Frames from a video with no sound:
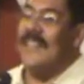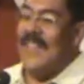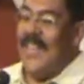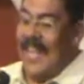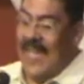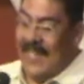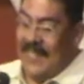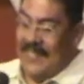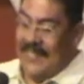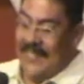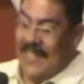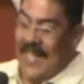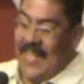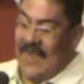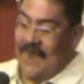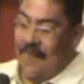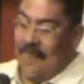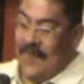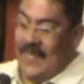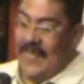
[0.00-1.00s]
that,
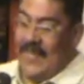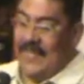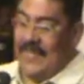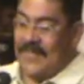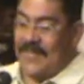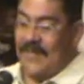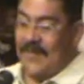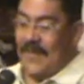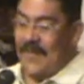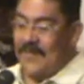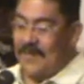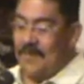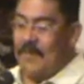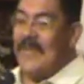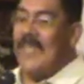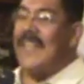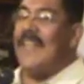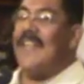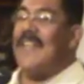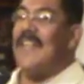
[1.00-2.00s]
that we as, as
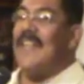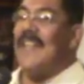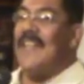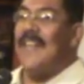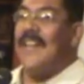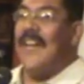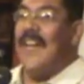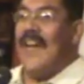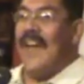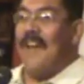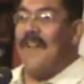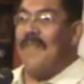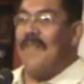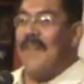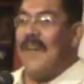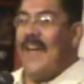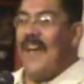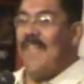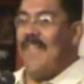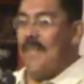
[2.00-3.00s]
men have,
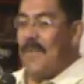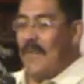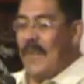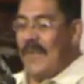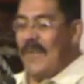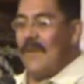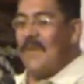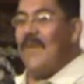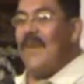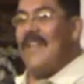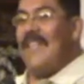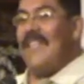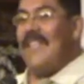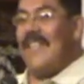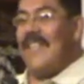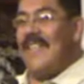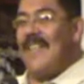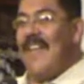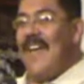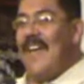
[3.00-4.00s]
have been with
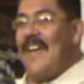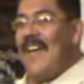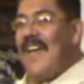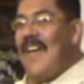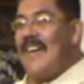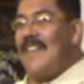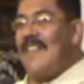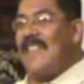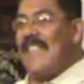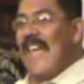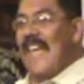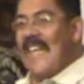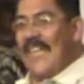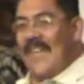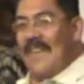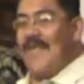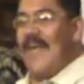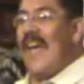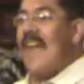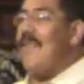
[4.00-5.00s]
and, and, and
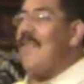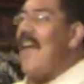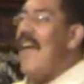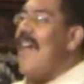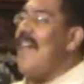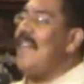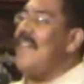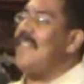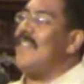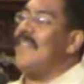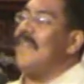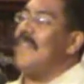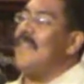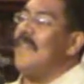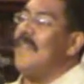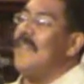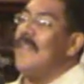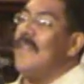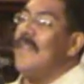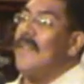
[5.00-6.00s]
taken advantage
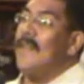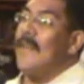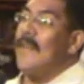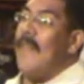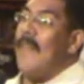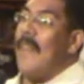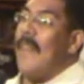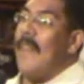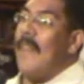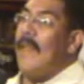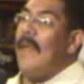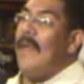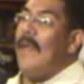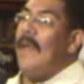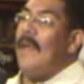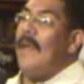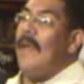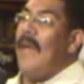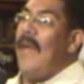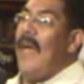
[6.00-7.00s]
of?
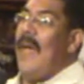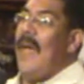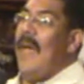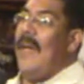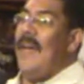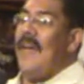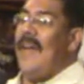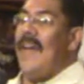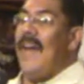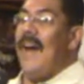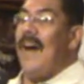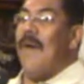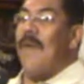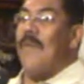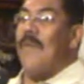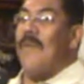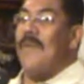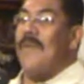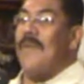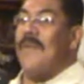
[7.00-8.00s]
And
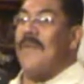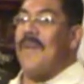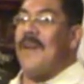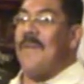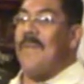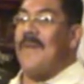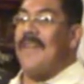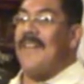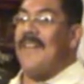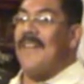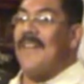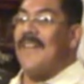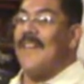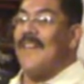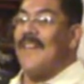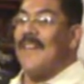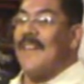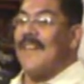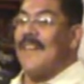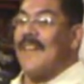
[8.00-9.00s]
how, you know what I mean?
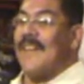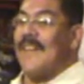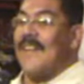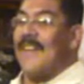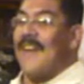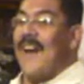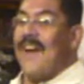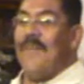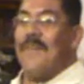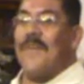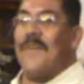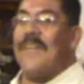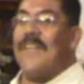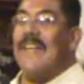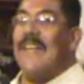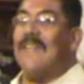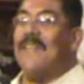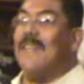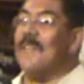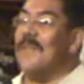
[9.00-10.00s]
God
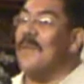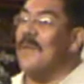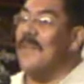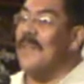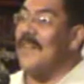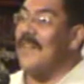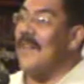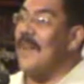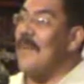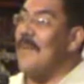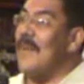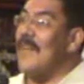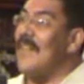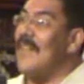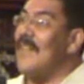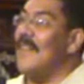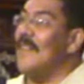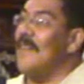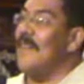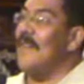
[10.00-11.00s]
forgive us, you know what I
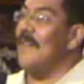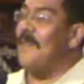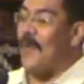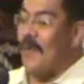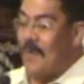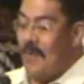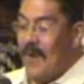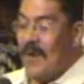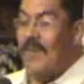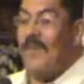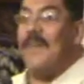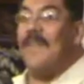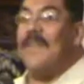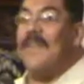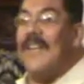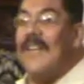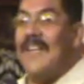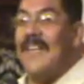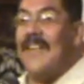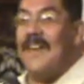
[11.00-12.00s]
mean, for what we've
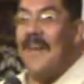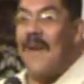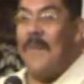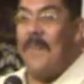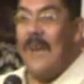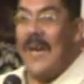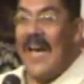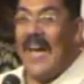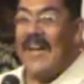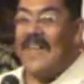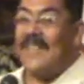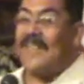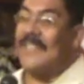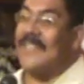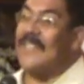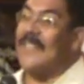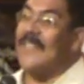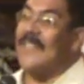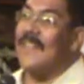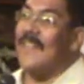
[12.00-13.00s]
done in our
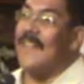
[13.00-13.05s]
past?